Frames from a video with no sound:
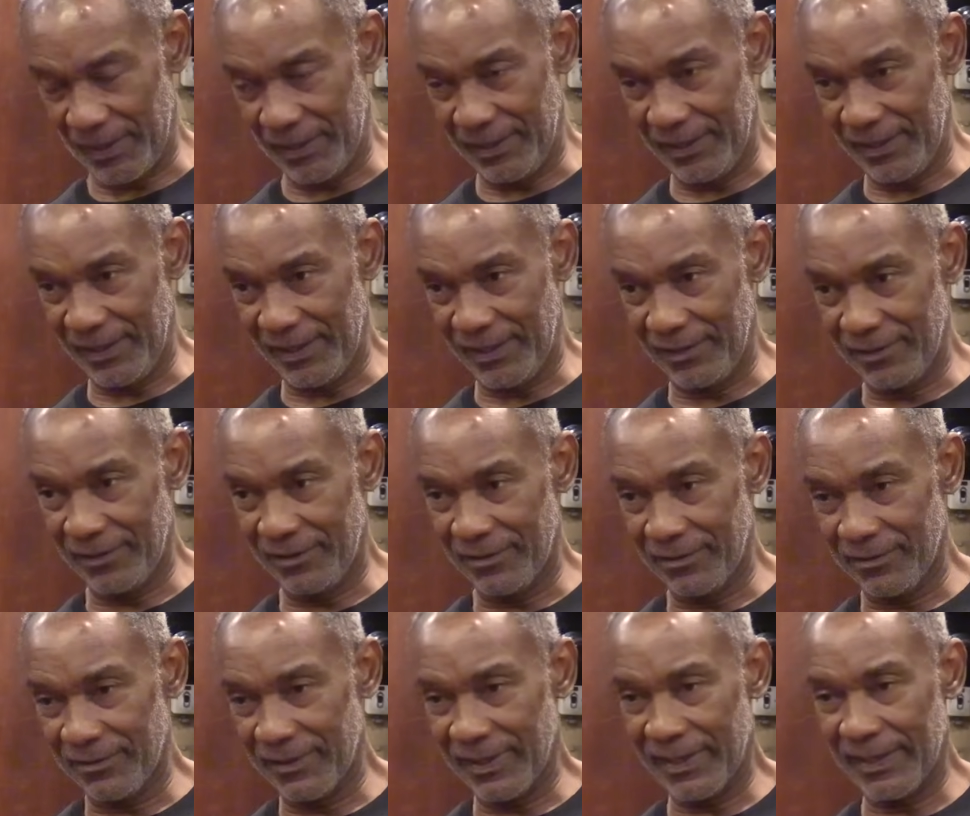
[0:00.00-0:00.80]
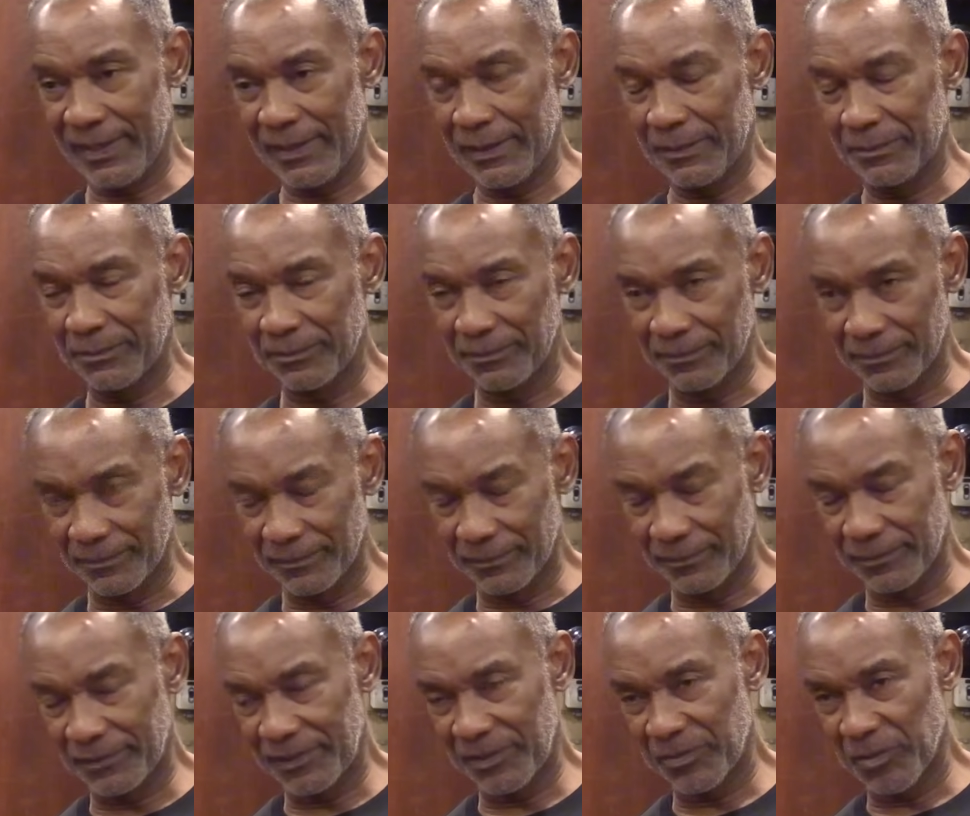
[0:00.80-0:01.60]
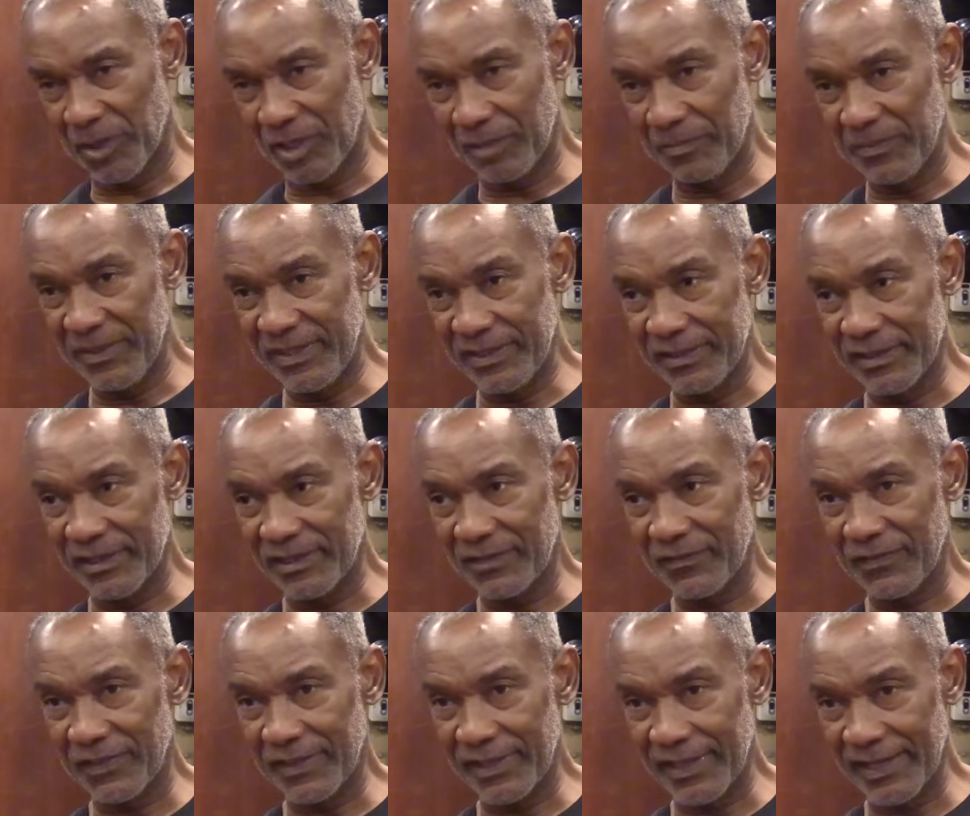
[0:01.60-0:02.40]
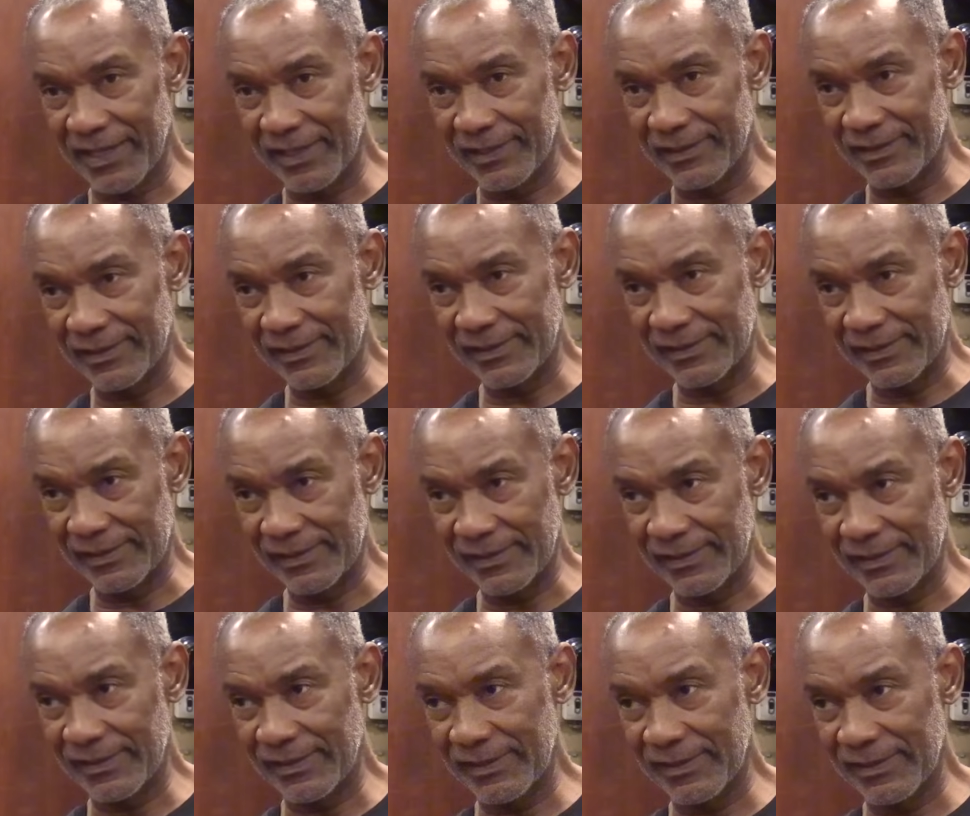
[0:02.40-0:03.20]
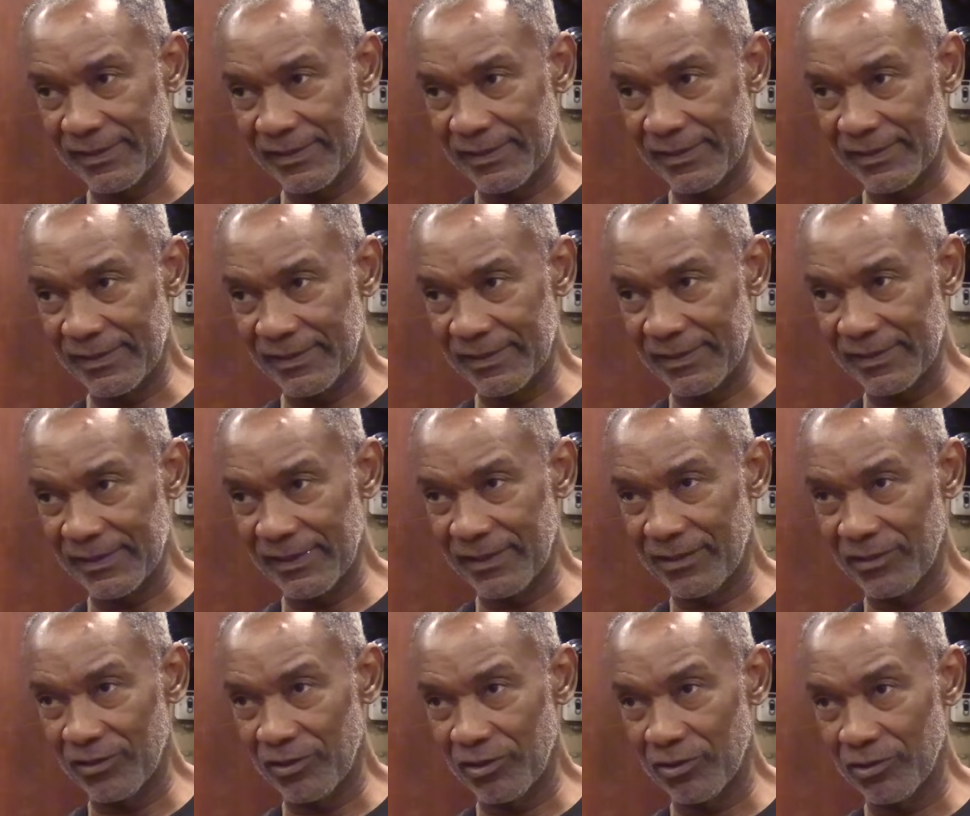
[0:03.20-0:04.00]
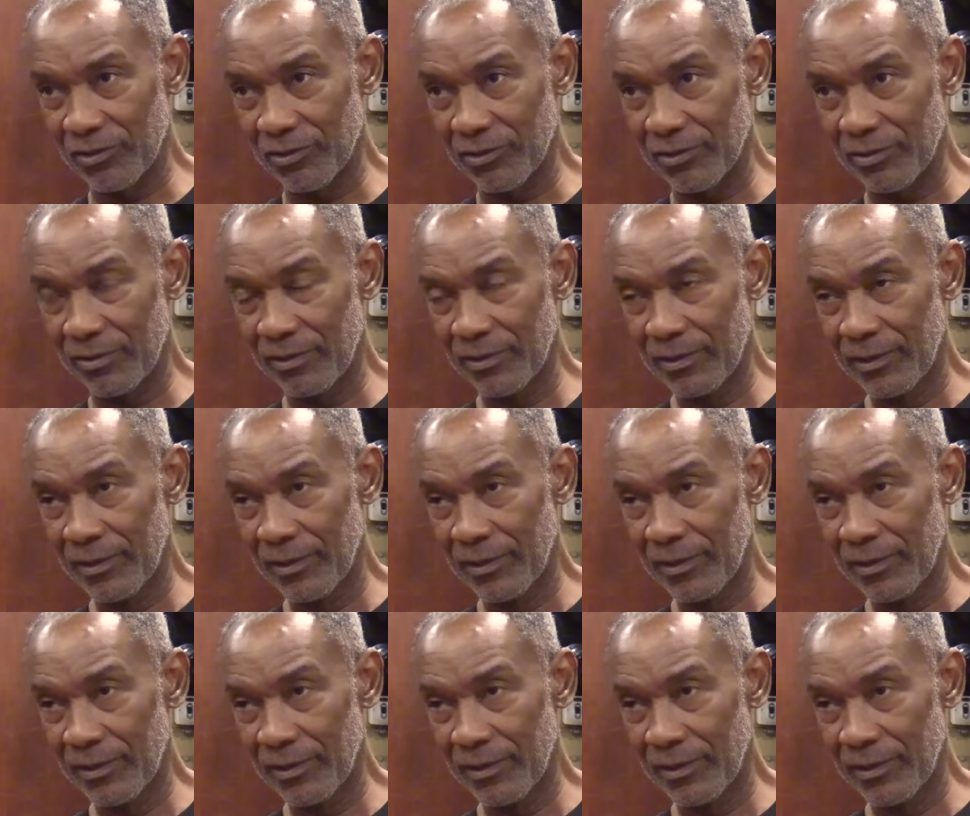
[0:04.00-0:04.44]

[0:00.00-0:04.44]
into small business finance. She's into